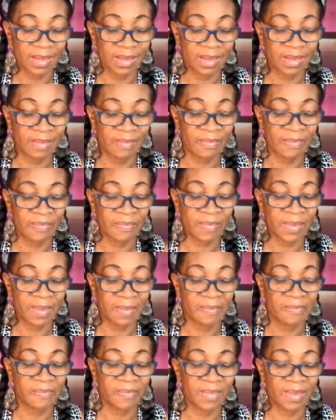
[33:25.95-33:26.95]

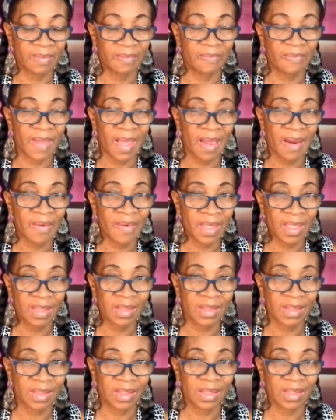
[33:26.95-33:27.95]
the
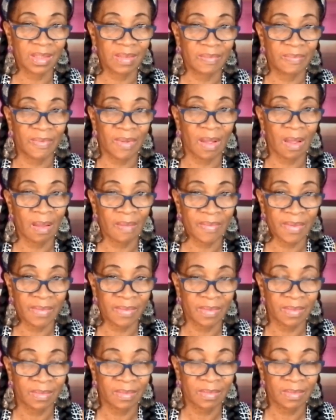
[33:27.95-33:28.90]
variance is evolving